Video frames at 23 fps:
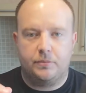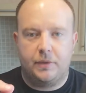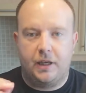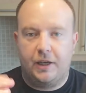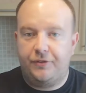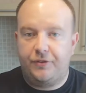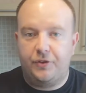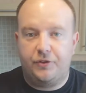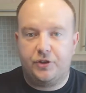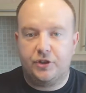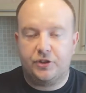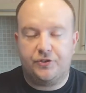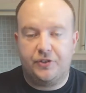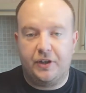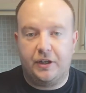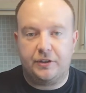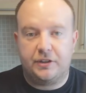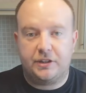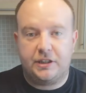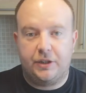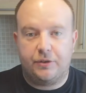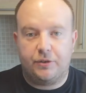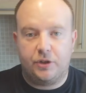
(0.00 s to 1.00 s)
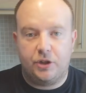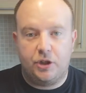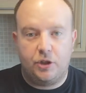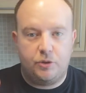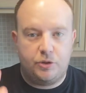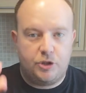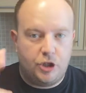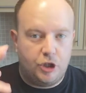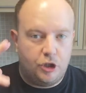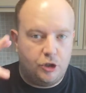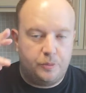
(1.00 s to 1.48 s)
If you just found us here on
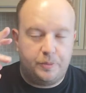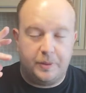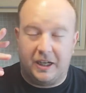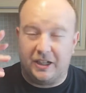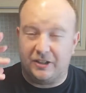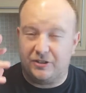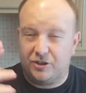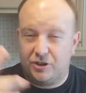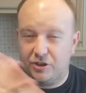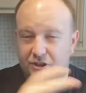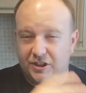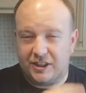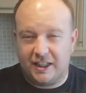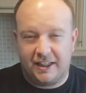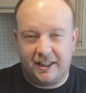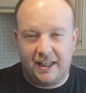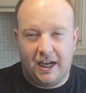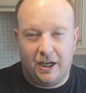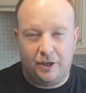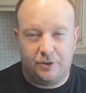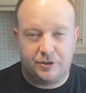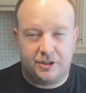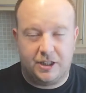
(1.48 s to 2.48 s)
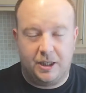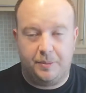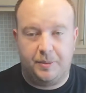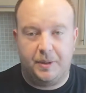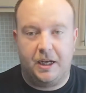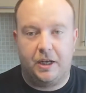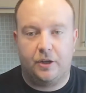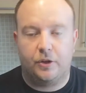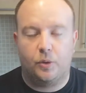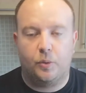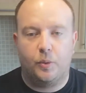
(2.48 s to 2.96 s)
YouTube, I'd just get the housekeeping
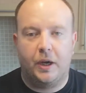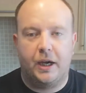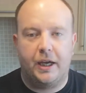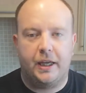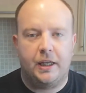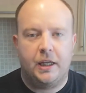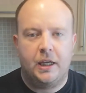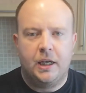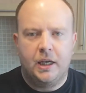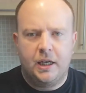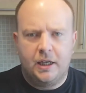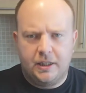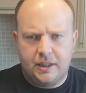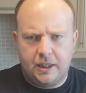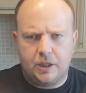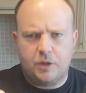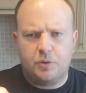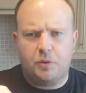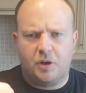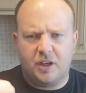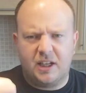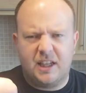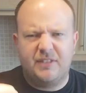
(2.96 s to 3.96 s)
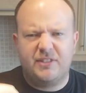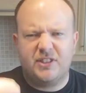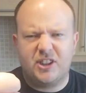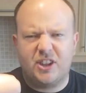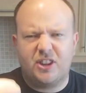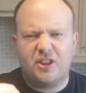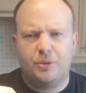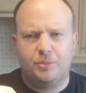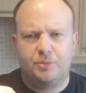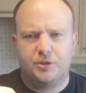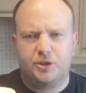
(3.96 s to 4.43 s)
out of the way. Then go on, give us a
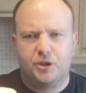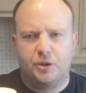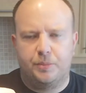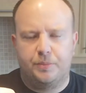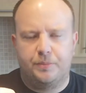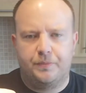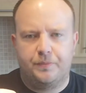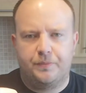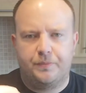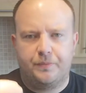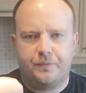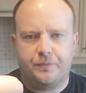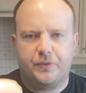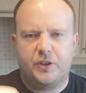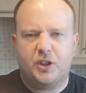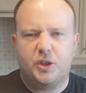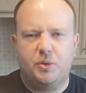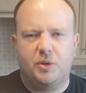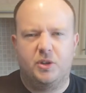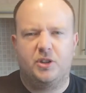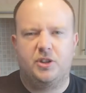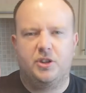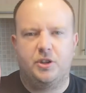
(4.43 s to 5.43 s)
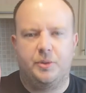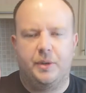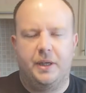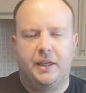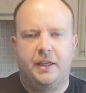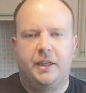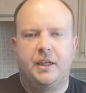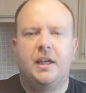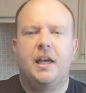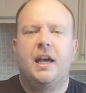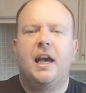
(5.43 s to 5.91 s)
thumbs up. Go on, do it.
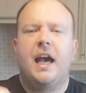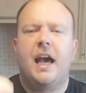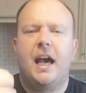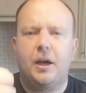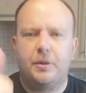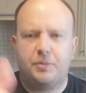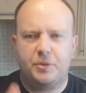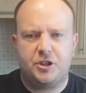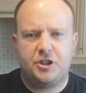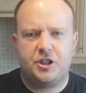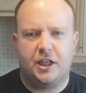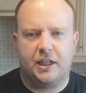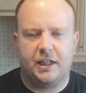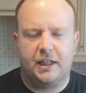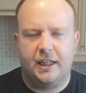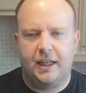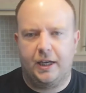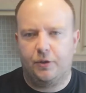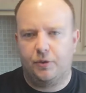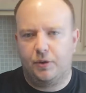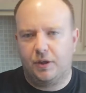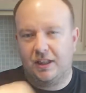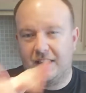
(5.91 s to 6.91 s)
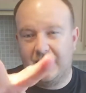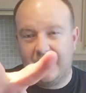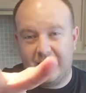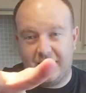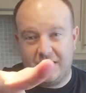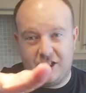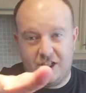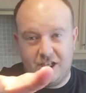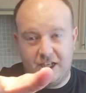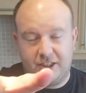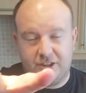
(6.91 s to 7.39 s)
Help the channel out.
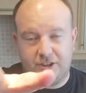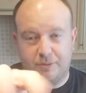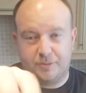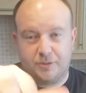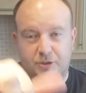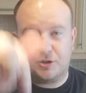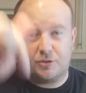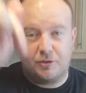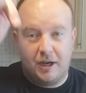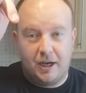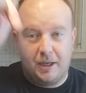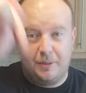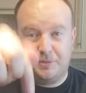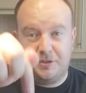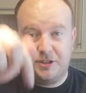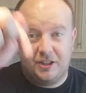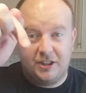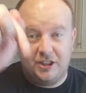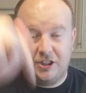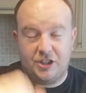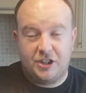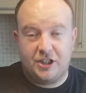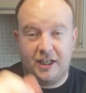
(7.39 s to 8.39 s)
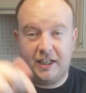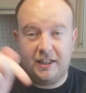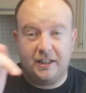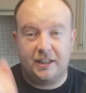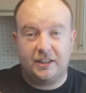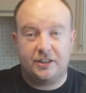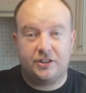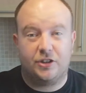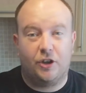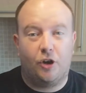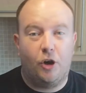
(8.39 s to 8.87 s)
Like, share, subscribe to this channel.
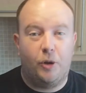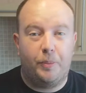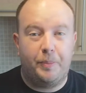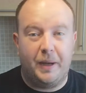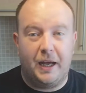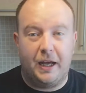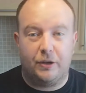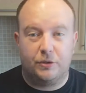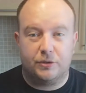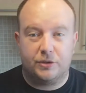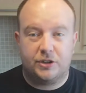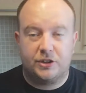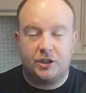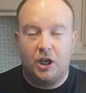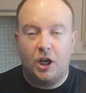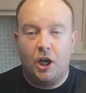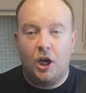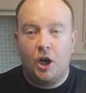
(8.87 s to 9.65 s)
It's the Hop House.